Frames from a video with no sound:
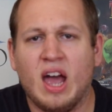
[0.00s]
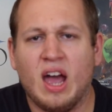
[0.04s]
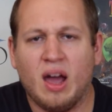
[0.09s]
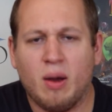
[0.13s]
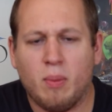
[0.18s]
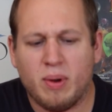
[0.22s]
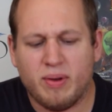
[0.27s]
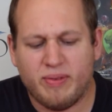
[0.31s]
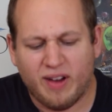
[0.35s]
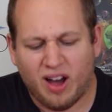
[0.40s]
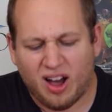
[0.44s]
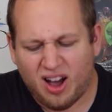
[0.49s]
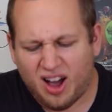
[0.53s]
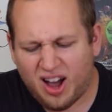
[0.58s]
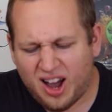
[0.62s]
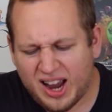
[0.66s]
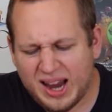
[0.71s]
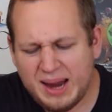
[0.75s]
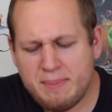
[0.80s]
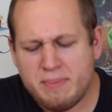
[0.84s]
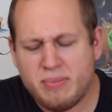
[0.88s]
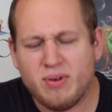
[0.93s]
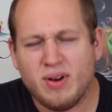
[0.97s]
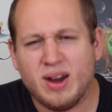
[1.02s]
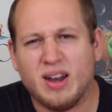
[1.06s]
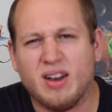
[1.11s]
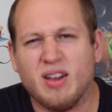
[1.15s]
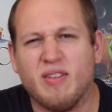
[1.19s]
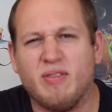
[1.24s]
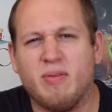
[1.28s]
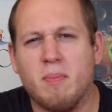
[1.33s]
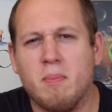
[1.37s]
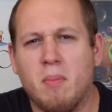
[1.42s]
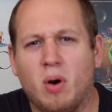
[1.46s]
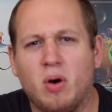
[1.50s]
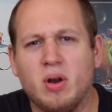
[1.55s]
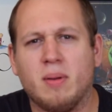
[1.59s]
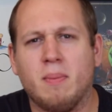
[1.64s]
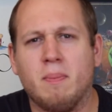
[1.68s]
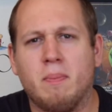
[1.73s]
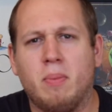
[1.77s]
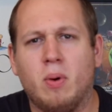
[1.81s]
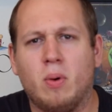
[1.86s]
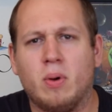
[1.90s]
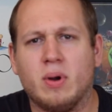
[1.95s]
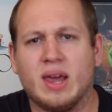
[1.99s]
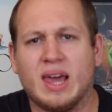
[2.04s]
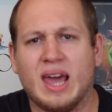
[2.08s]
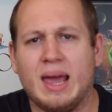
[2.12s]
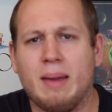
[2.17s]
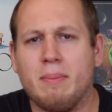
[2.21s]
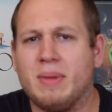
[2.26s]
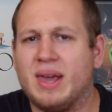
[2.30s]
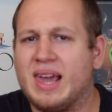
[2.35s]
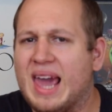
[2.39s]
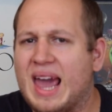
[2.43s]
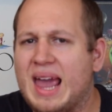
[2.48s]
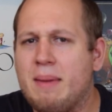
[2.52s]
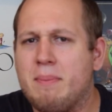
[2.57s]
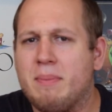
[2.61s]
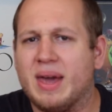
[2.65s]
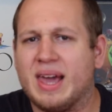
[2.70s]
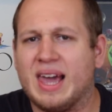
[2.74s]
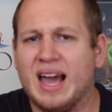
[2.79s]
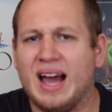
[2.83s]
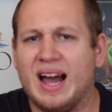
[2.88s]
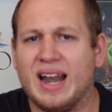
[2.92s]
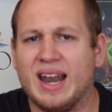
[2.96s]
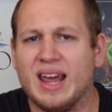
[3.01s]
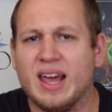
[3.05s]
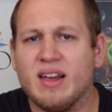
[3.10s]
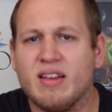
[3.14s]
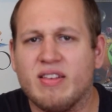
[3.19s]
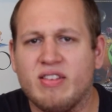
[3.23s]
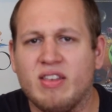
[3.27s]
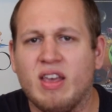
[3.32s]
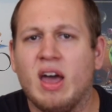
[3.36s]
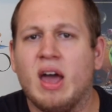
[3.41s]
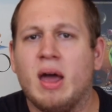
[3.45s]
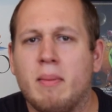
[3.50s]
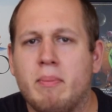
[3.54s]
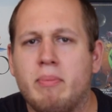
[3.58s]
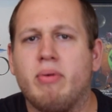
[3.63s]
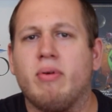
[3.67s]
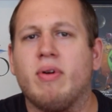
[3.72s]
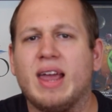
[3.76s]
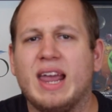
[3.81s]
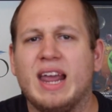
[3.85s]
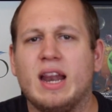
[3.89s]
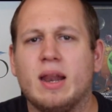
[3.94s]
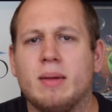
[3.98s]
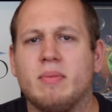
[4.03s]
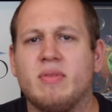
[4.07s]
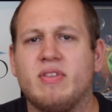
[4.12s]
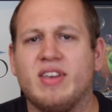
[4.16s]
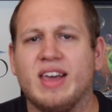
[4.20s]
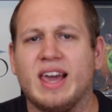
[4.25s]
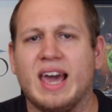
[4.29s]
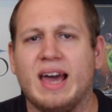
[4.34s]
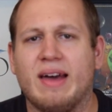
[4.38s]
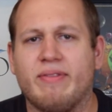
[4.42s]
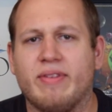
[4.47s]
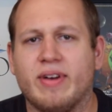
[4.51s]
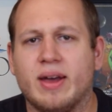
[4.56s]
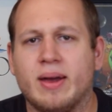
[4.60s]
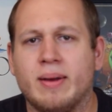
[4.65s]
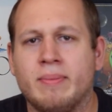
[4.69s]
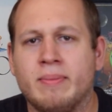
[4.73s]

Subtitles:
with a hybrid of modern board game mechanics, bringing them together.